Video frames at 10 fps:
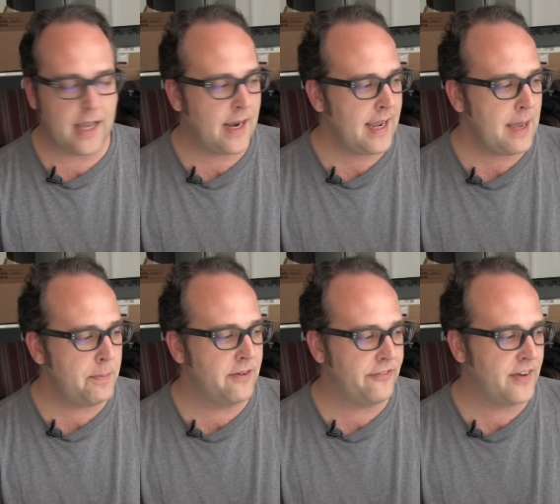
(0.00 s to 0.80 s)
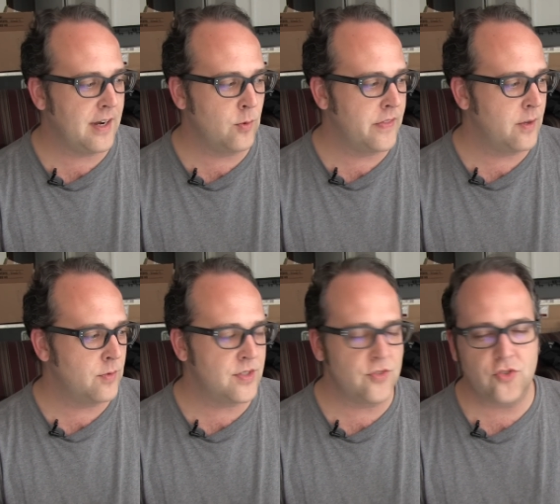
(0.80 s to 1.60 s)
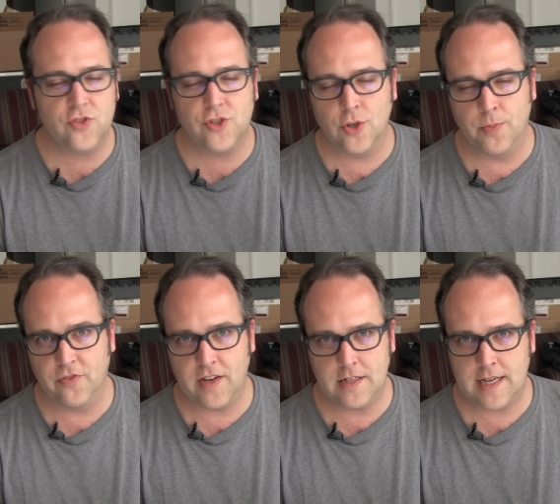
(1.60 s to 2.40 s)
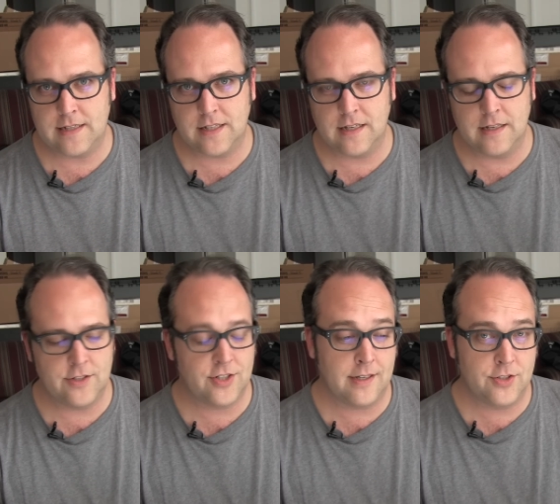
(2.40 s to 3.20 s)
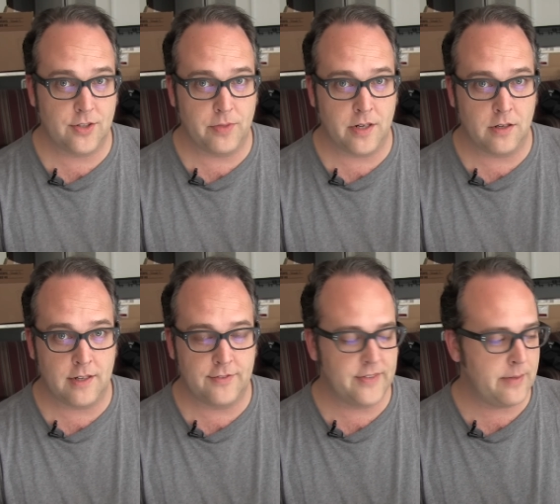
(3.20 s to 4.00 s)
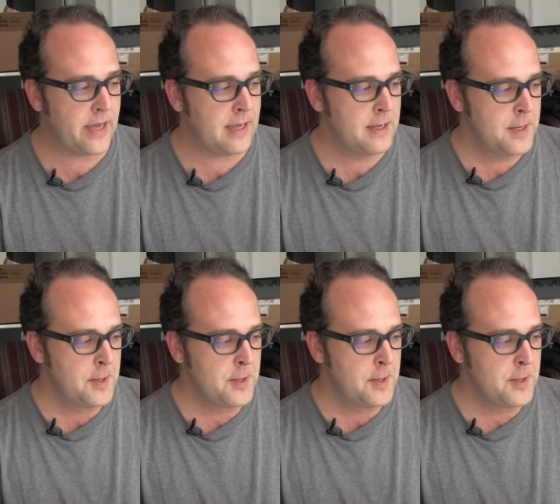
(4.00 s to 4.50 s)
and I happened to find one that was in super fantastic condition. I actually bought it off of eBay.